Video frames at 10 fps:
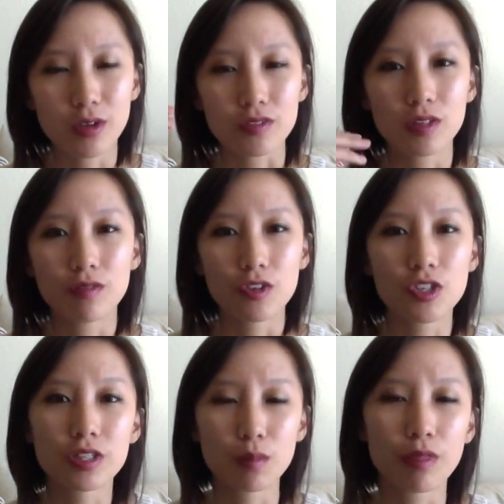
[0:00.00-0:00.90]
You have to
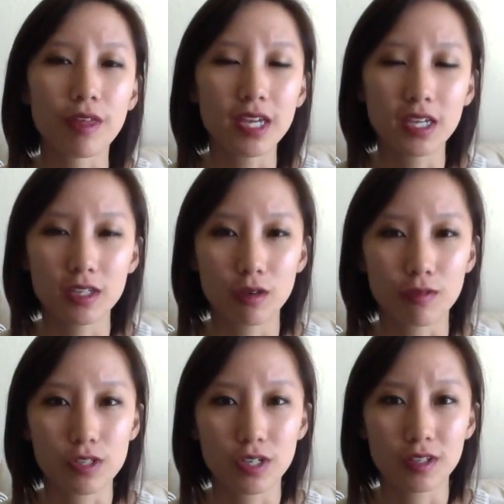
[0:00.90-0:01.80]
envision them thanking you
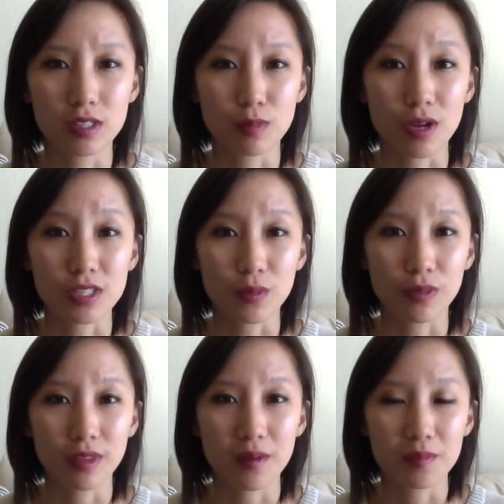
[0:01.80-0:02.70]
for sharing this project
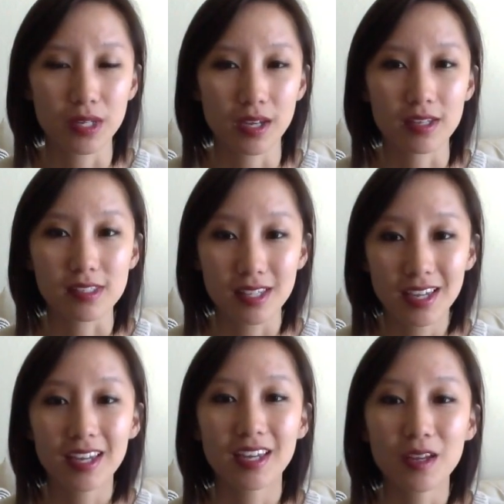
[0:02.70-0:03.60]
with them, because
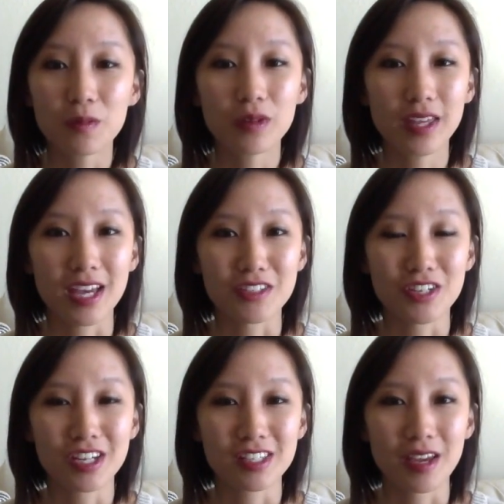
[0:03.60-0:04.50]
it really has
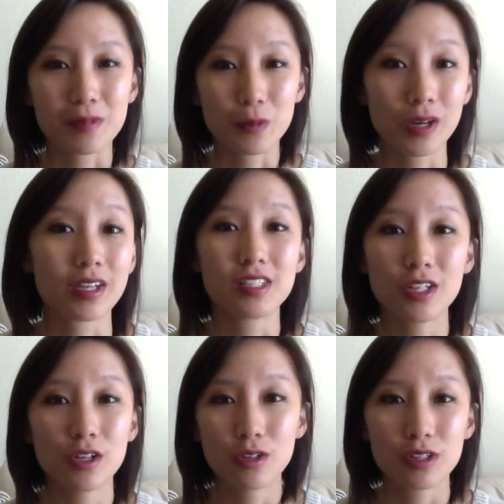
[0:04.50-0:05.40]
changed lives, and we're going to
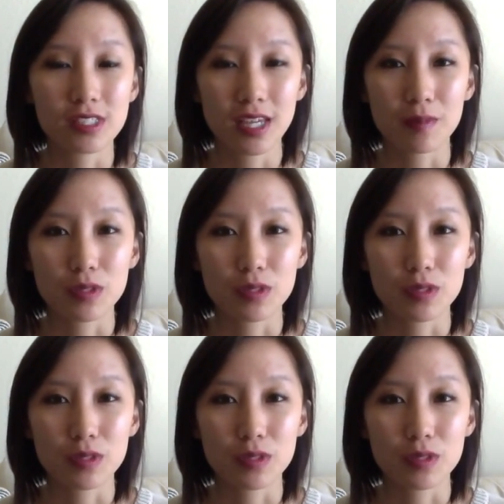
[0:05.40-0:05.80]
continue to do the same.